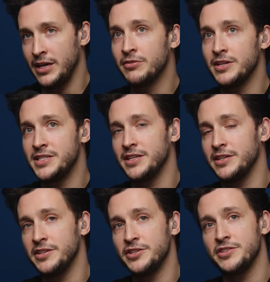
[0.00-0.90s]
increasing
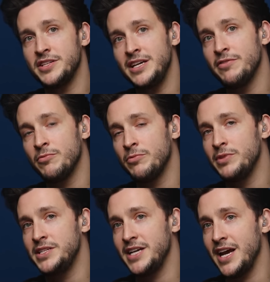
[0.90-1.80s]
conditions, even when
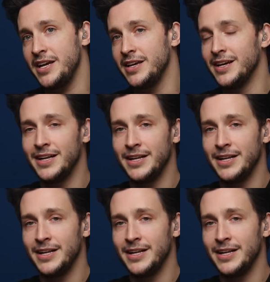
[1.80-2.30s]
we say,